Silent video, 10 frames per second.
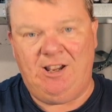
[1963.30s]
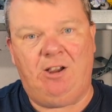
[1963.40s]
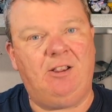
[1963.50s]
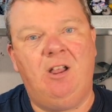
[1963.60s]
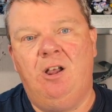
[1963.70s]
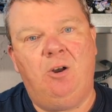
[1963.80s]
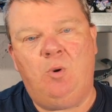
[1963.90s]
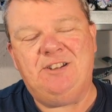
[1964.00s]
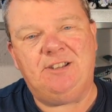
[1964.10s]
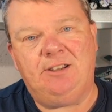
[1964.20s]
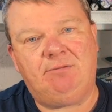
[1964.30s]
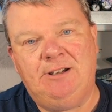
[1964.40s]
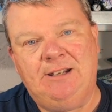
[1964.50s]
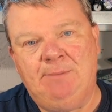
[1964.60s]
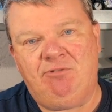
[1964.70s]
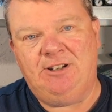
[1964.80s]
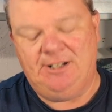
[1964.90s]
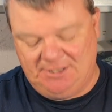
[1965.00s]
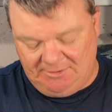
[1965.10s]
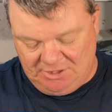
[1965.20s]
I always think 3D
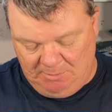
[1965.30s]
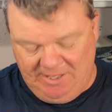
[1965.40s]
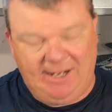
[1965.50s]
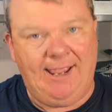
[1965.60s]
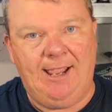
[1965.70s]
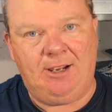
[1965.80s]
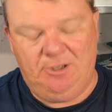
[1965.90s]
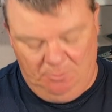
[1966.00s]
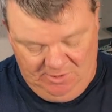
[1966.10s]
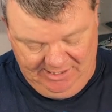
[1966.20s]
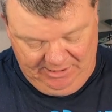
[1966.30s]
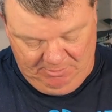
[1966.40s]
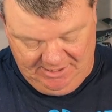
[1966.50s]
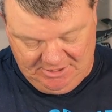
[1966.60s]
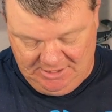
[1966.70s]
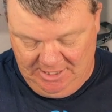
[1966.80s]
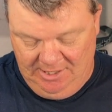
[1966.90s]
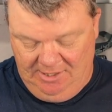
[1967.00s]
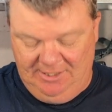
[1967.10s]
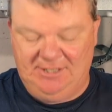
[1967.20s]
printed stuff's going to be cack and weak, but
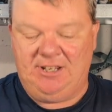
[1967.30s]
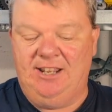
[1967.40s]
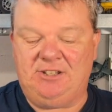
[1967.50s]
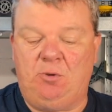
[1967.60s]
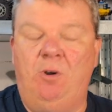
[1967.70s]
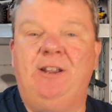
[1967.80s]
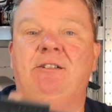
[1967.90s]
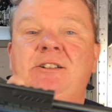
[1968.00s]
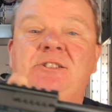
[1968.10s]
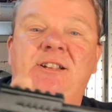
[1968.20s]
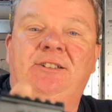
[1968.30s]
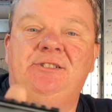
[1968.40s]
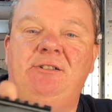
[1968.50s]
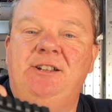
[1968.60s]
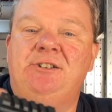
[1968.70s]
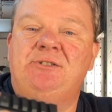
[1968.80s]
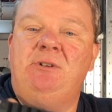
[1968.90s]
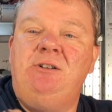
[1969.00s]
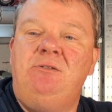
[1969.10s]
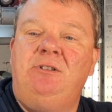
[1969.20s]
it's quite nicely designed as
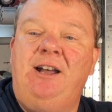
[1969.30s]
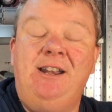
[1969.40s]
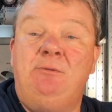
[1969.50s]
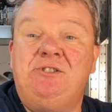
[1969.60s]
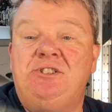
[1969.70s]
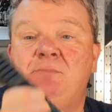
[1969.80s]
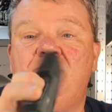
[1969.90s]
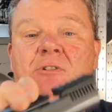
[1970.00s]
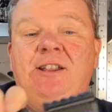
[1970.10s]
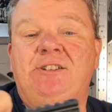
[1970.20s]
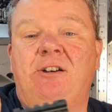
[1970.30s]
well. And it was a surprise.